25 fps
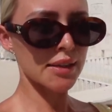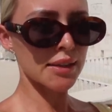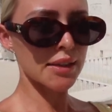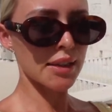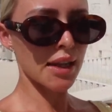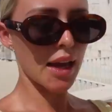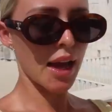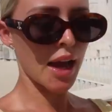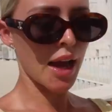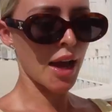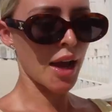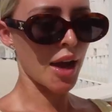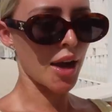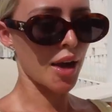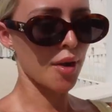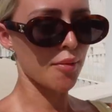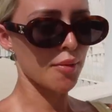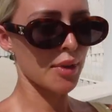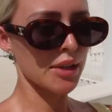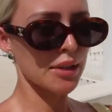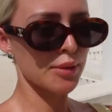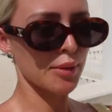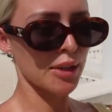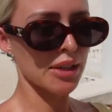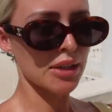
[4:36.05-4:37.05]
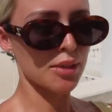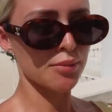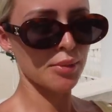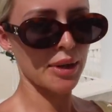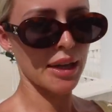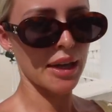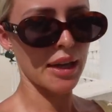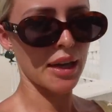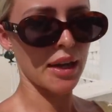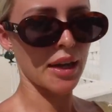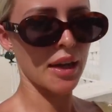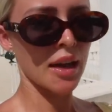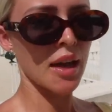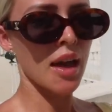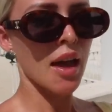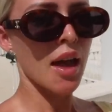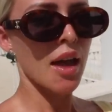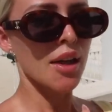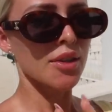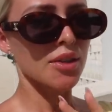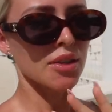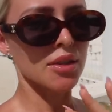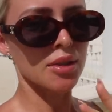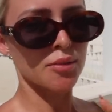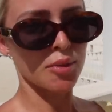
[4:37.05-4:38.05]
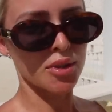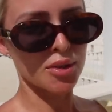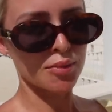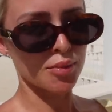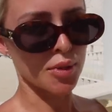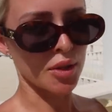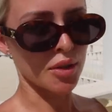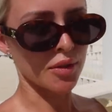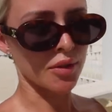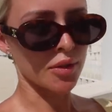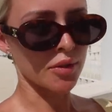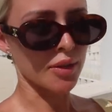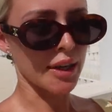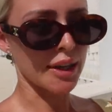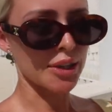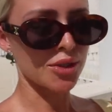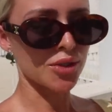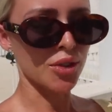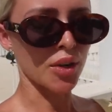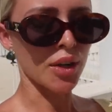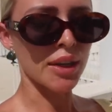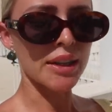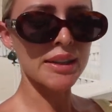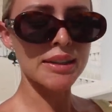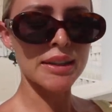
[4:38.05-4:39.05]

It's meant to be just the most beautiful restaurant.